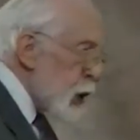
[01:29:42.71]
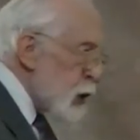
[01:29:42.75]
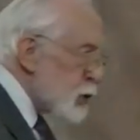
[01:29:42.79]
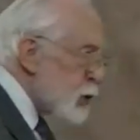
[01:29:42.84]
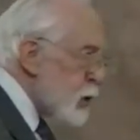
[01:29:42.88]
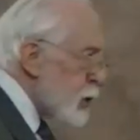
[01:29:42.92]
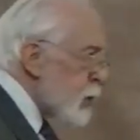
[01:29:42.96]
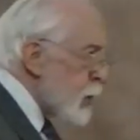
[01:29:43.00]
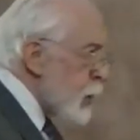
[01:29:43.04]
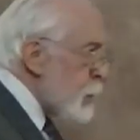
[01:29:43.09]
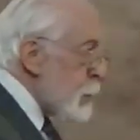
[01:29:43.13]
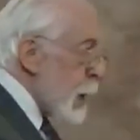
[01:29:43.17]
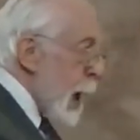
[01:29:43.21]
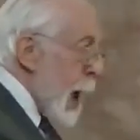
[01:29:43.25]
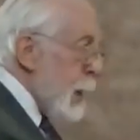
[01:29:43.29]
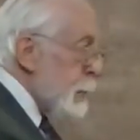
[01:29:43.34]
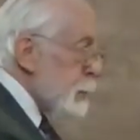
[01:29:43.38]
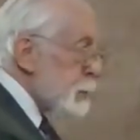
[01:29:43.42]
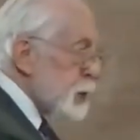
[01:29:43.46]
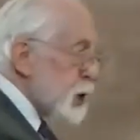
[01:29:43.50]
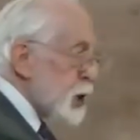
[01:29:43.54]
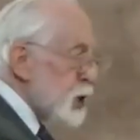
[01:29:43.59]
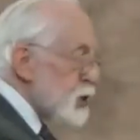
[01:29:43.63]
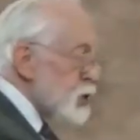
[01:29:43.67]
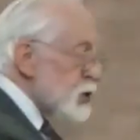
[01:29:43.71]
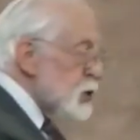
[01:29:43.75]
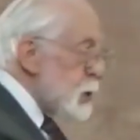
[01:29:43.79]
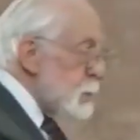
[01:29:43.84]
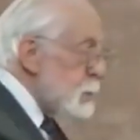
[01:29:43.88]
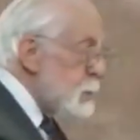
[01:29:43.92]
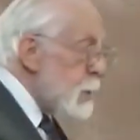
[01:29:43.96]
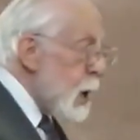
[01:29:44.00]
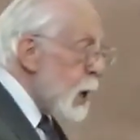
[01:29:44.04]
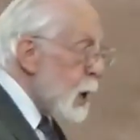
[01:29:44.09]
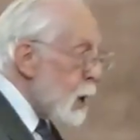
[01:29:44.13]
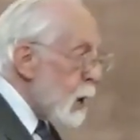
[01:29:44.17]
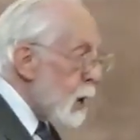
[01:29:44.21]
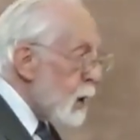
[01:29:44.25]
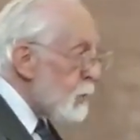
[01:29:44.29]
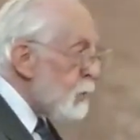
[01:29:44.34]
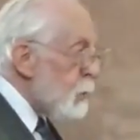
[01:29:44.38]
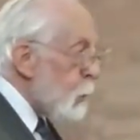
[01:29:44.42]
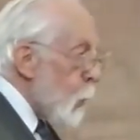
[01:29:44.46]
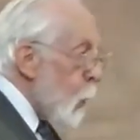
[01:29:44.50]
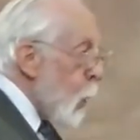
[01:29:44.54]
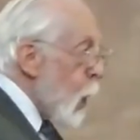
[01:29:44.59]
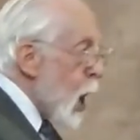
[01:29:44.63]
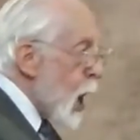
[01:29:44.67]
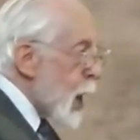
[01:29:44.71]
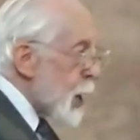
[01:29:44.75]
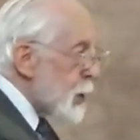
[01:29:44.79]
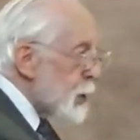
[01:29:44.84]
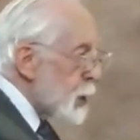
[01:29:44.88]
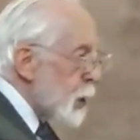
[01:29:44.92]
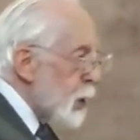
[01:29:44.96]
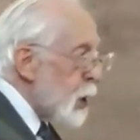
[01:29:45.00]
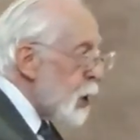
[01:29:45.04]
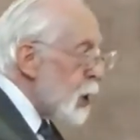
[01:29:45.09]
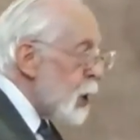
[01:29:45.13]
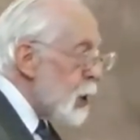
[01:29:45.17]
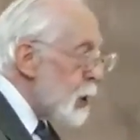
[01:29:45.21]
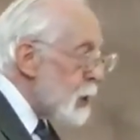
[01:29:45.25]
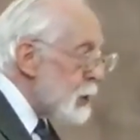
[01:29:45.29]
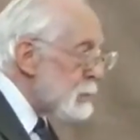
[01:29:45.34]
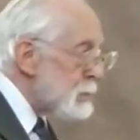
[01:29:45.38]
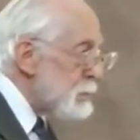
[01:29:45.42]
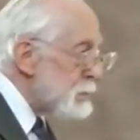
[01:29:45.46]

to the baptism of water